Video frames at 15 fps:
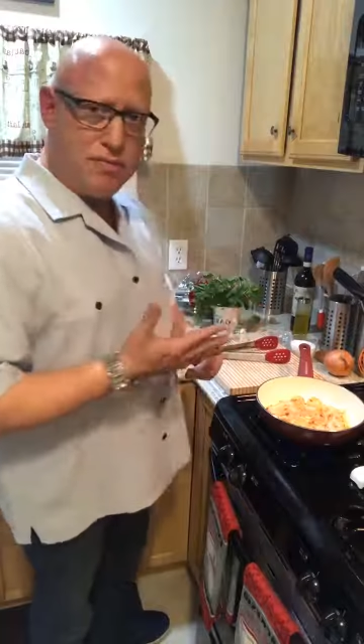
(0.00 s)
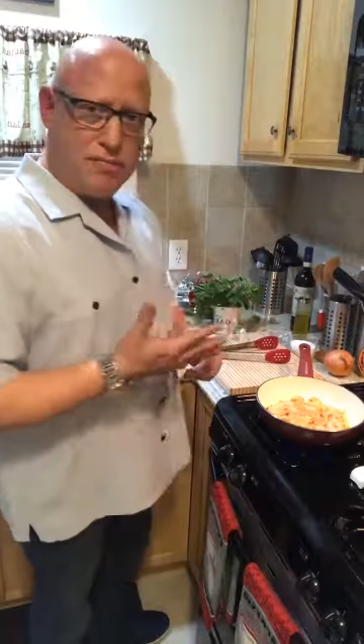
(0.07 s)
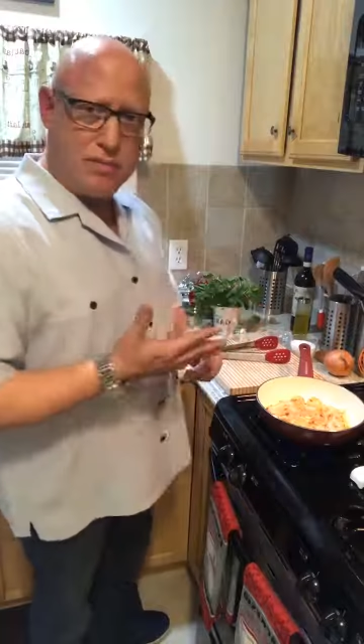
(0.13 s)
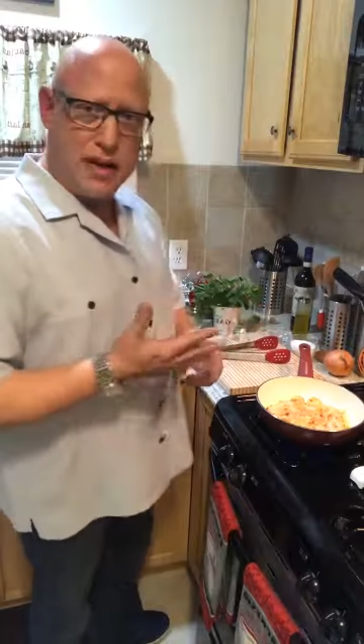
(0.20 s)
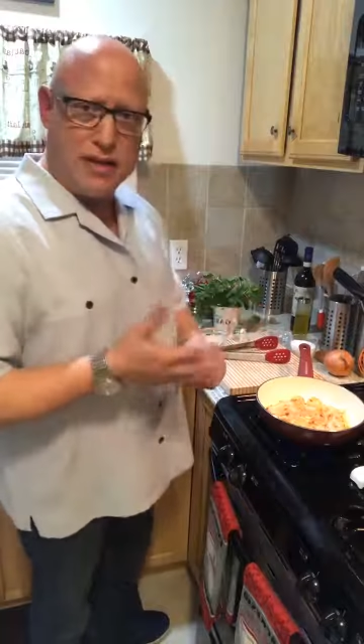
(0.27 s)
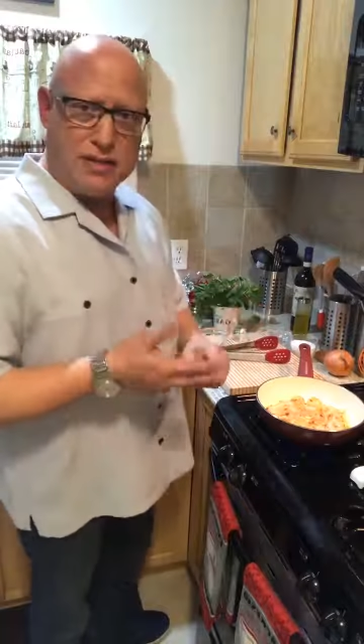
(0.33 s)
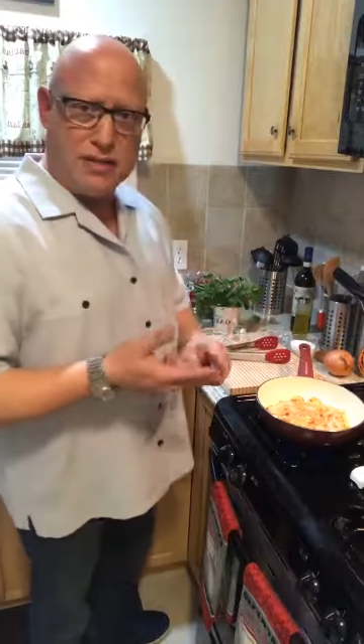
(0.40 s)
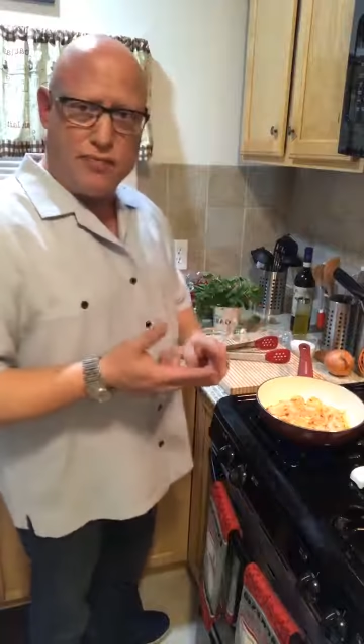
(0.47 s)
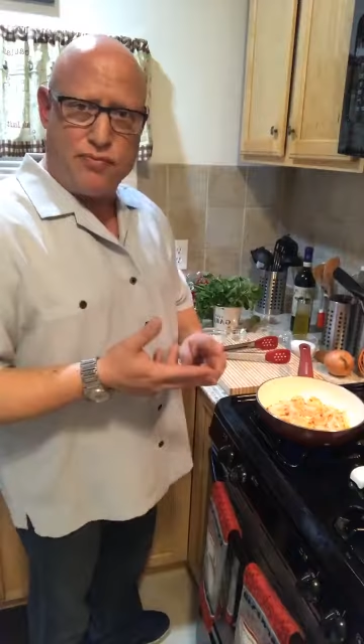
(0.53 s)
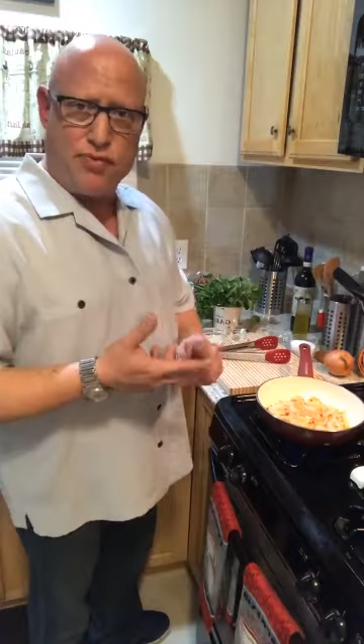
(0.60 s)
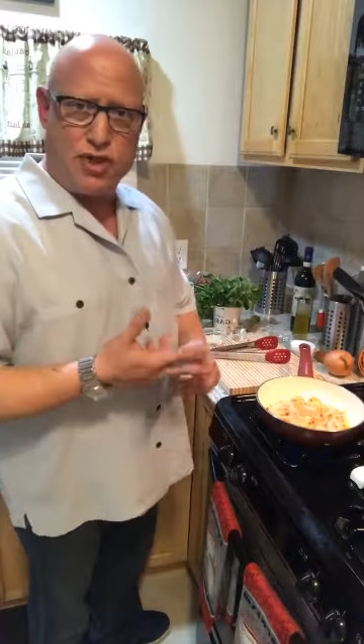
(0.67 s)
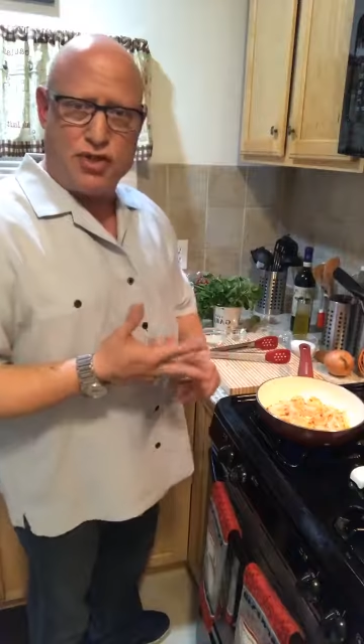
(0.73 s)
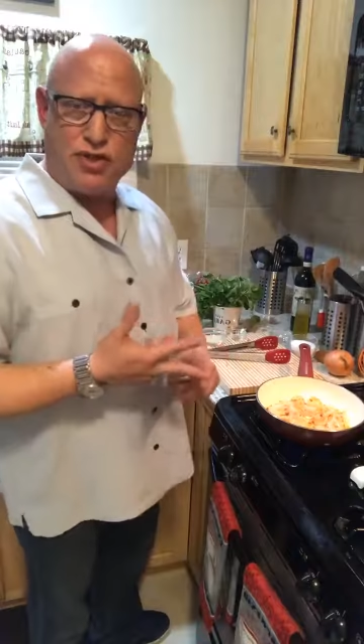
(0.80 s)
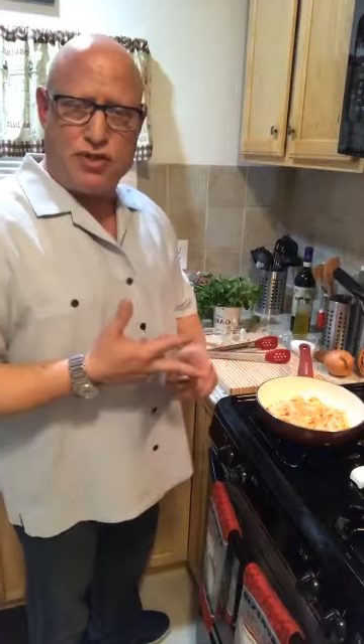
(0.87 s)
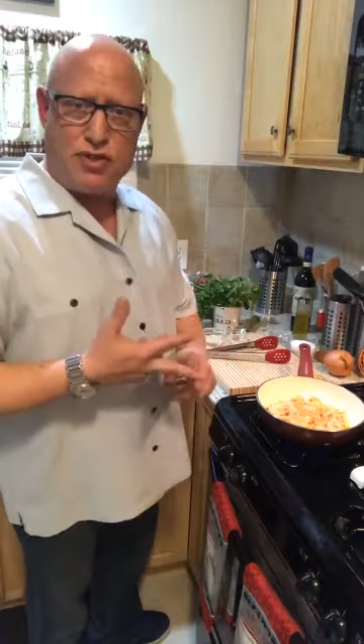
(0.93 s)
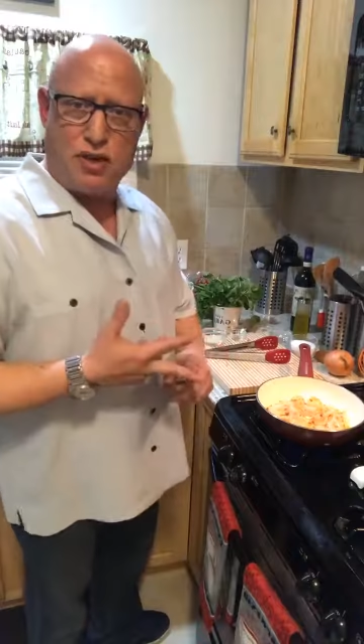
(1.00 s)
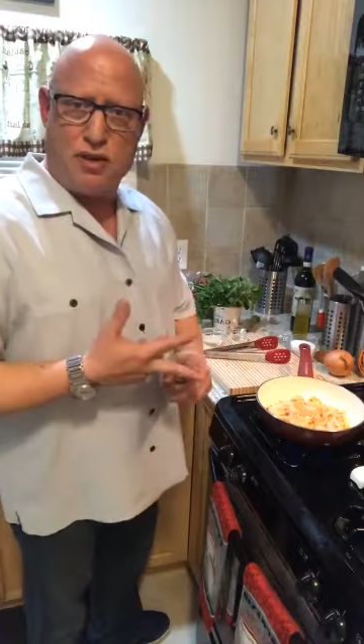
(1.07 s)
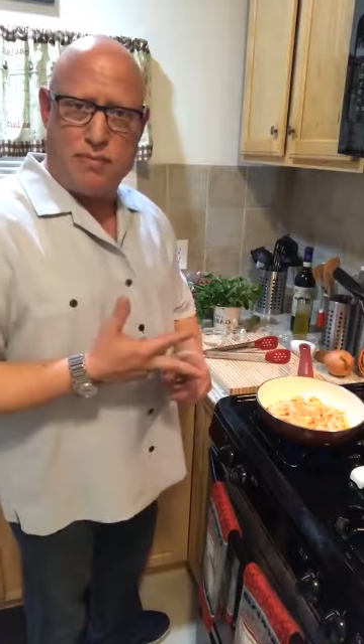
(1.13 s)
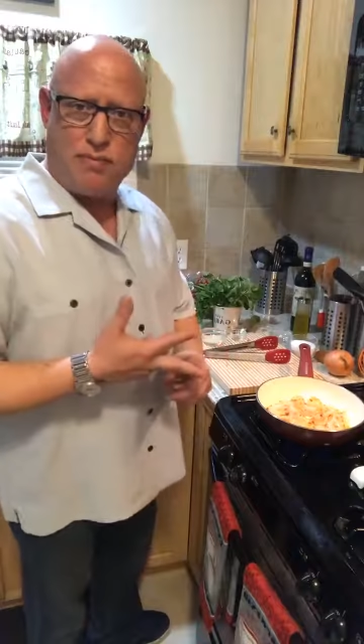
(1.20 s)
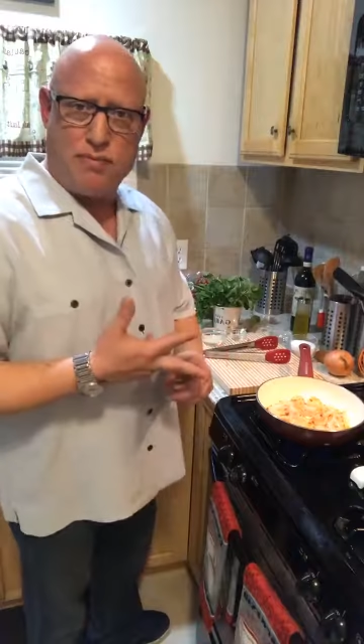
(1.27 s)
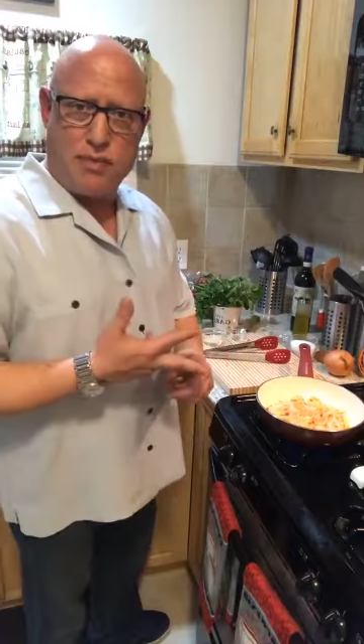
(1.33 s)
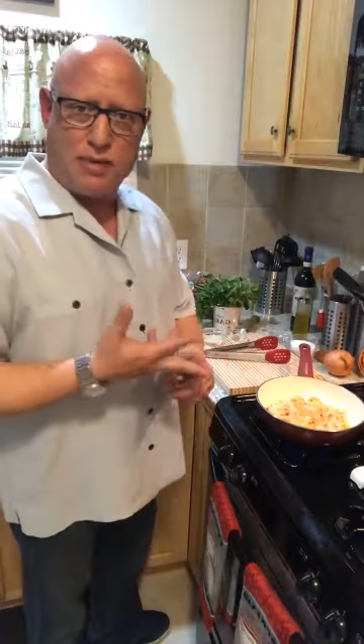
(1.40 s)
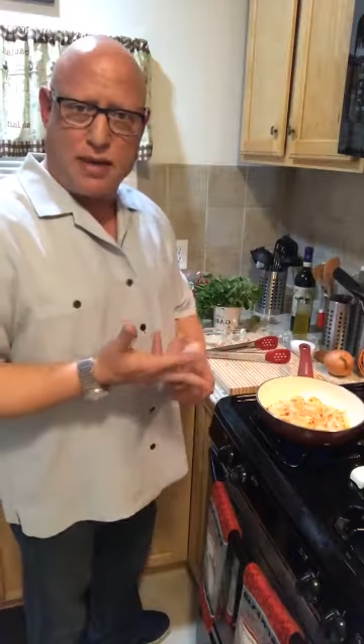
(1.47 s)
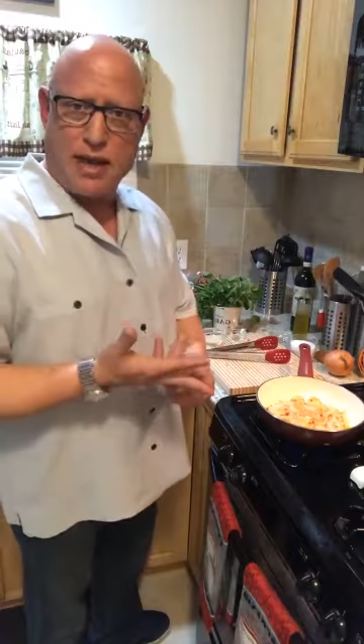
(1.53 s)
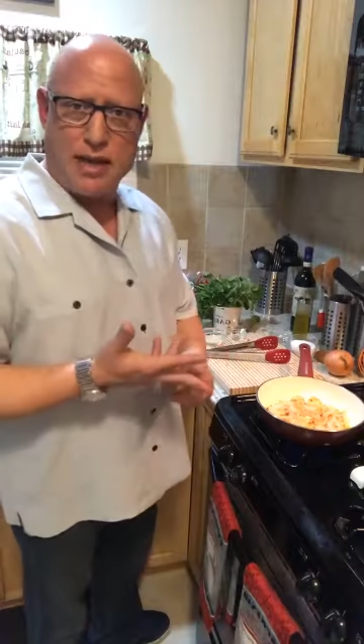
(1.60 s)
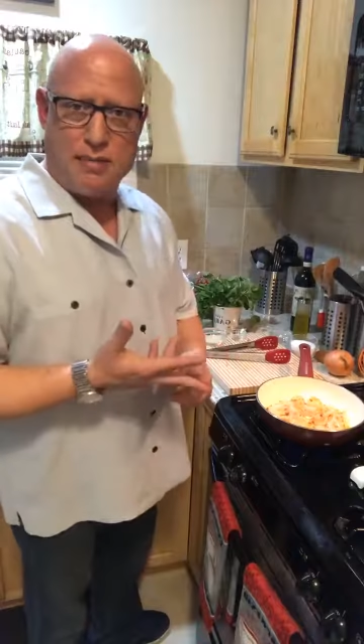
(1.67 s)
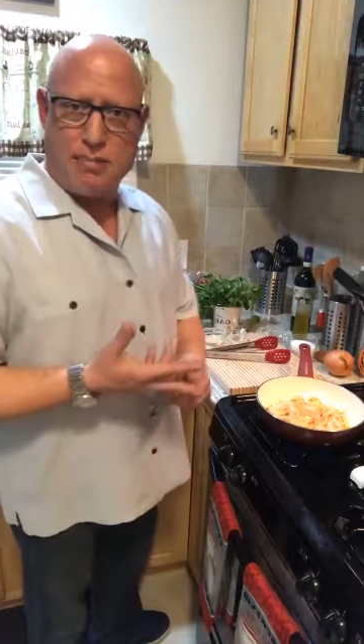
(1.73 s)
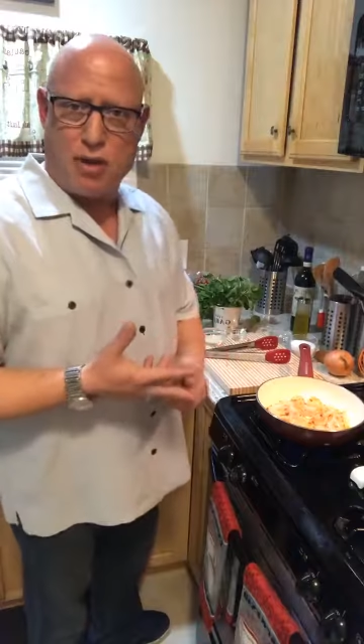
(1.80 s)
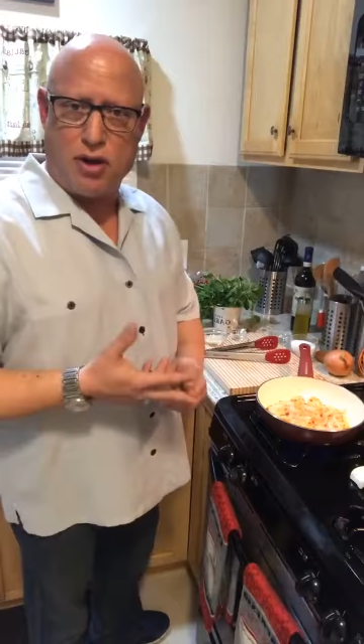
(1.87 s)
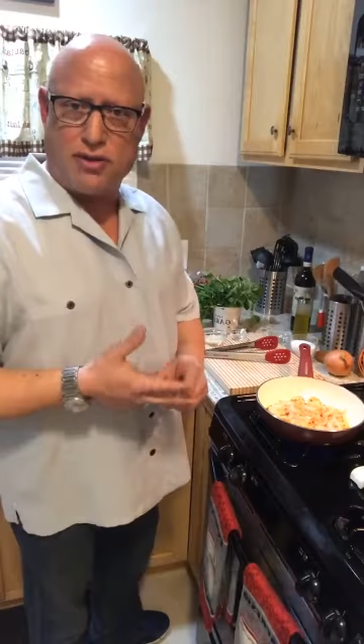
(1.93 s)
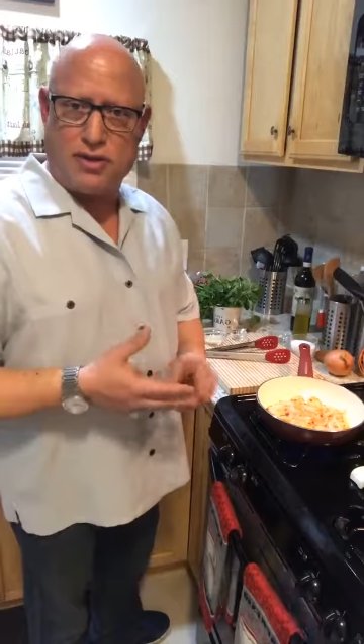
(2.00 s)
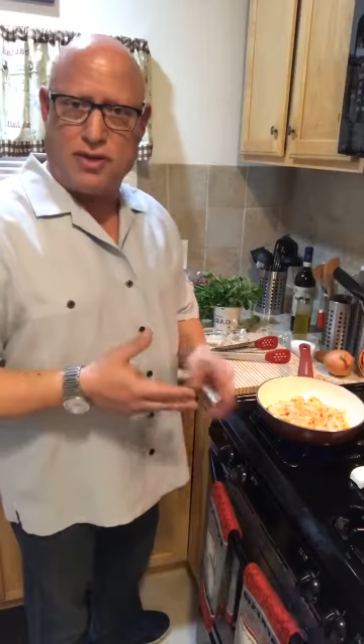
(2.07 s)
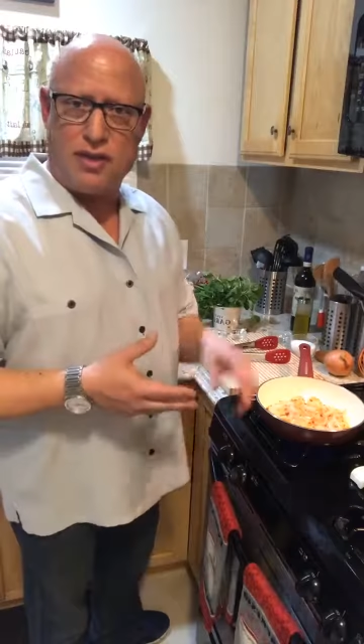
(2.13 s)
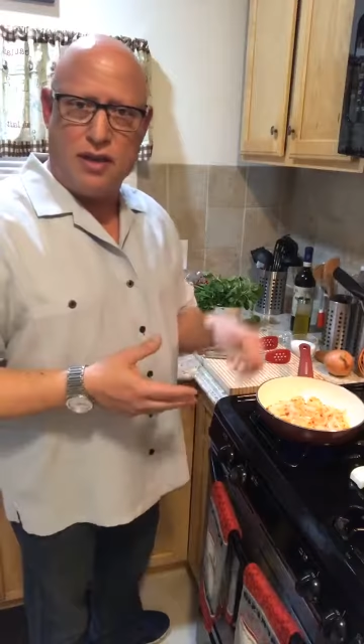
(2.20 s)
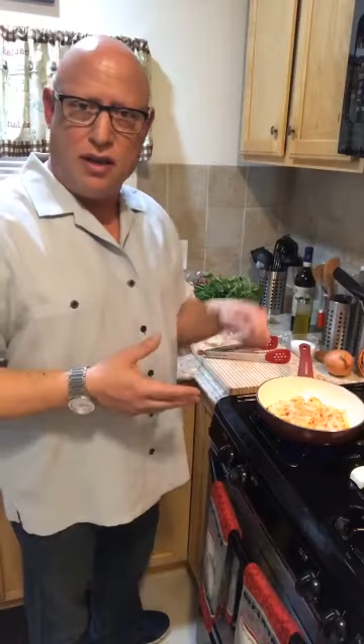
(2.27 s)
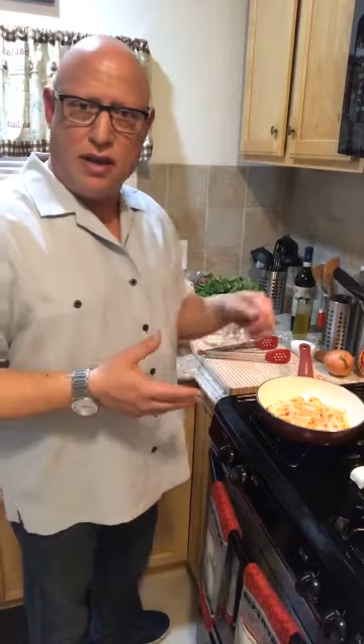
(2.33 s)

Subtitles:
basil and fresh Italian parsley.